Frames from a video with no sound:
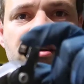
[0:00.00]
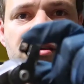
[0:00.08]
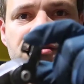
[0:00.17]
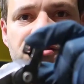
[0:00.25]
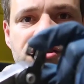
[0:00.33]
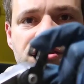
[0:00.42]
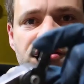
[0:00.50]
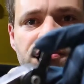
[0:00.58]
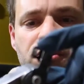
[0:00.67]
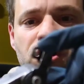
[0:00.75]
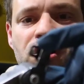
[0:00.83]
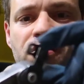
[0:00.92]
you see on the
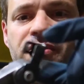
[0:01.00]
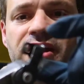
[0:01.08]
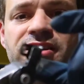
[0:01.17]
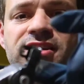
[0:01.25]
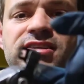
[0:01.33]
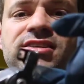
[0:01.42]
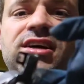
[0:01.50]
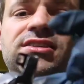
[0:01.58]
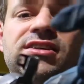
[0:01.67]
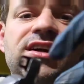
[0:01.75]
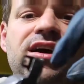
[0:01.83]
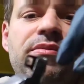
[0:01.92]
bottom, and this
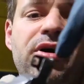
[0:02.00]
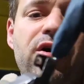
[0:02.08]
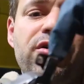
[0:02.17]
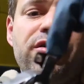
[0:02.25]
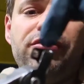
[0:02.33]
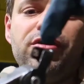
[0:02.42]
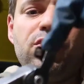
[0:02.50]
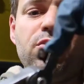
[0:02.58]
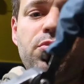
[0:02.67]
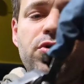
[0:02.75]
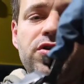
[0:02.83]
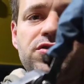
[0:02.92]
doesn't come out if you
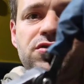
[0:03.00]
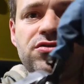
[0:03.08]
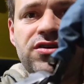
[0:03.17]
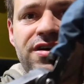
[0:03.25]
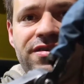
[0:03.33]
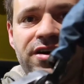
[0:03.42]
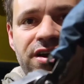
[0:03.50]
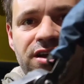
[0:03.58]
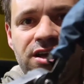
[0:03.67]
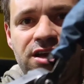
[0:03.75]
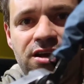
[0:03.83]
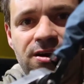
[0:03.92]
don't put a screwdriver in
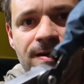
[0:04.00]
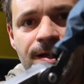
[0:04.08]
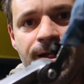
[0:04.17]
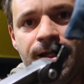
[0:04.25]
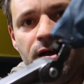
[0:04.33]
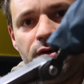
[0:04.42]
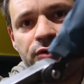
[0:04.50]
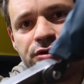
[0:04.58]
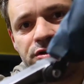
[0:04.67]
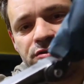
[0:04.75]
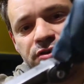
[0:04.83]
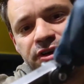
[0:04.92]
here,
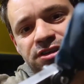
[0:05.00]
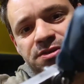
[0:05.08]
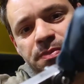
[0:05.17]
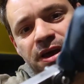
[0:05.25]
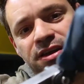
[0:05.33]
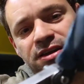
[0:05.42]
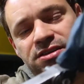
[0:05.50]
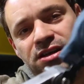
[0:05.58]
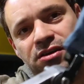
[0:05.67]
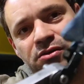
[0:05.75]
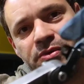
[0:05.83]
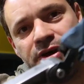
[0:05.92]
which is going to expand this a
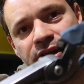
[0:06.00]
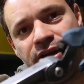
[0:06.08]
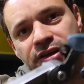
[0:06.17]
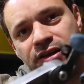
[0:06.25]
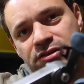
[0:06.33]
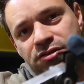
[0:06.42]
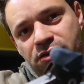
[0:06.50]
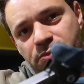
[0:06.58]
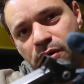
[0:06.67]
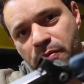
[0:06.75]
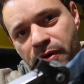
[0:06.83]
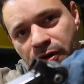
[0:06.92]
little bit, and then it's going
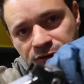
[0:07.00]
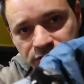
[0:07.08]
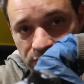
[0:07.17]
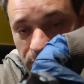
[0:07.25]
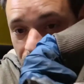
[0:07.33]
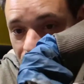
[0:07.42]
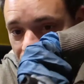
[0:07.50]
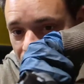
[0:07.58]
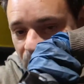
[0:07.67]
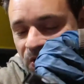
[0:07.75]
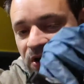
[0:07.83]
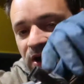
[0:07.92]
to pop out. So
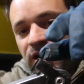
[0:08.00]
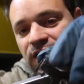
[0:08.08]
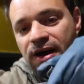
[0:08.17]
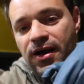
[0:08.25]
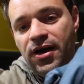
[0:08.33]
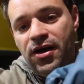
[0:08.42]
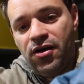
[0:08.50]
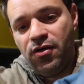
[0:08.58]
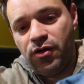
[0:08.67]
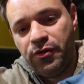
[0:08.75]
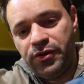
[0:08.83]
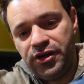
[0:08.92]

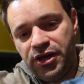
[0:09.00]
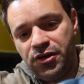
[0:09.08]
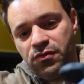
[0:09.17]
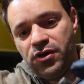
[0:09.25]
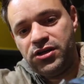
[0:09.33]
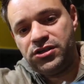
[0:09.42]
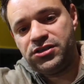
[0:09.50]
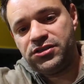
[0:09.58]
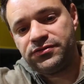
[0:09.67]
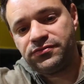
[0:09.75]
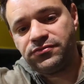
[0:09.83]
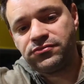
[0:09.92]
what we did
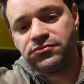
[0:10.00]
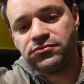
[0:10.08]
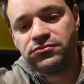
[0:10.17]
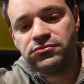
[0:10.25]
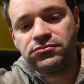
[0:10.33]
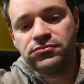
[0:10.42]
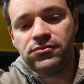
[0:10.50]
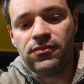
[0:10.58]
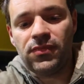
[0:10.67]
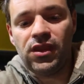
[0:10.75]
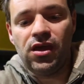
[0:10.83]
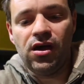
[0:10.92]
was
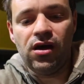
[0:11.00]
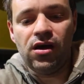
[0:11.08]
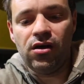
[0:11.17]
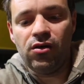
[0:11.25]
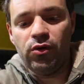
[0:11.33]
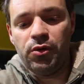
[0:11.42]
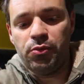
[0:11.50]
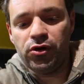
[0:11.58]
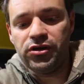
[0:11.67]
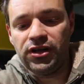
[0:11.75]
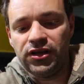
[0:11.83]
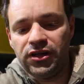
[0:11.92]
we
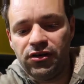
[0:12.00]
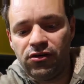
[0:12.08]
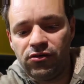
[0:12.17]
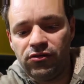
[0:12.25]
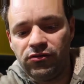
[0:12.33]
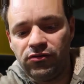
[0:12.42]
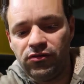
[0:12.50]
put the little